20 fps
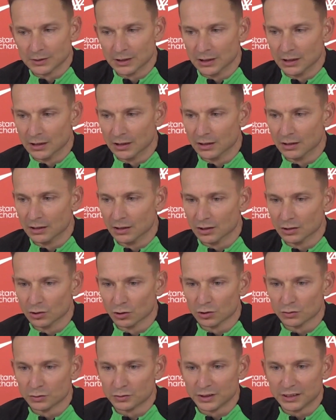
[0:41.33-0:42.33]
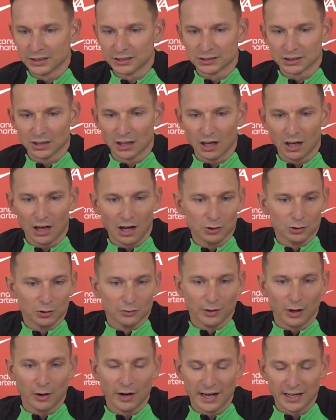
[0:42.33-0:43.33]
Uh, a lot of things are out
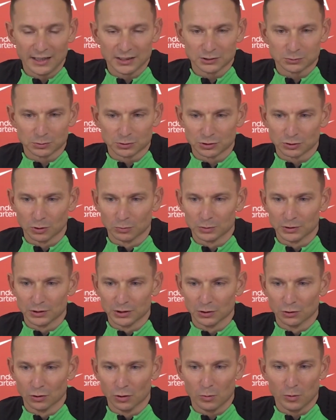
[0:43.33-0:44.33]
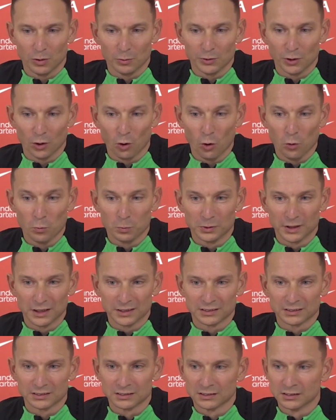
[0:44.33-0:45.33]
of our hands, which is completely normal. We hope
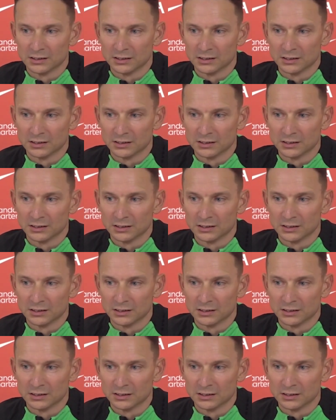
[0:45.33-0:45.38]
that